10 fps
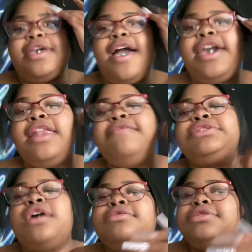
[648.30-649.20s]
Y'all can't even
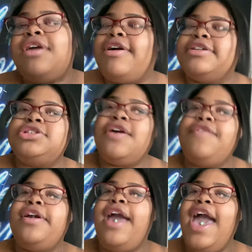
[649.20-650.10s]
talk to y'all because she over
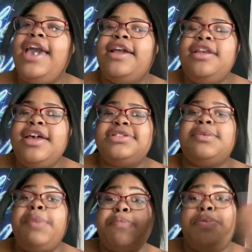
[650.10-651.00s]
here acting nuts.
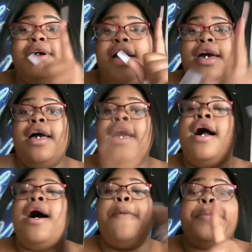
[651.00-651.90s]
I'm about to put her,
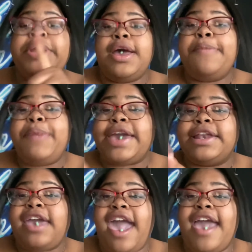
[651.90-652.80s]
I'm putting her back in
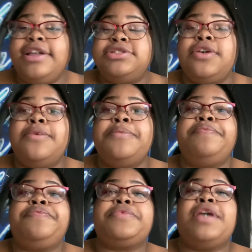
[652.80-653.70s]
the cage.
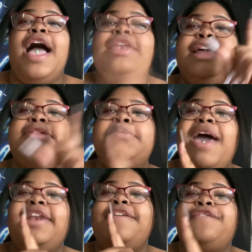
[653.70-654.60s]
I let them
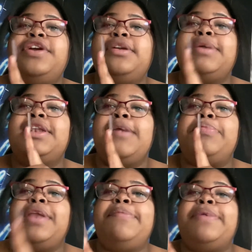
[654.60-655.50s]
have their freedom and they
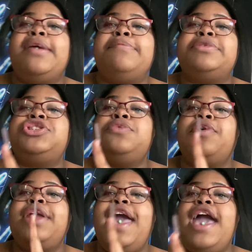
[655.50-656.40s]
playpen, but she
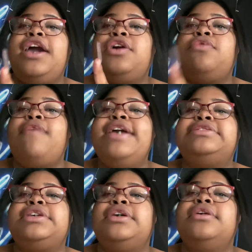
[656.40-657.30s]
want to act
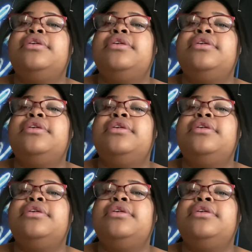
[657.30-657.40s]
crazy.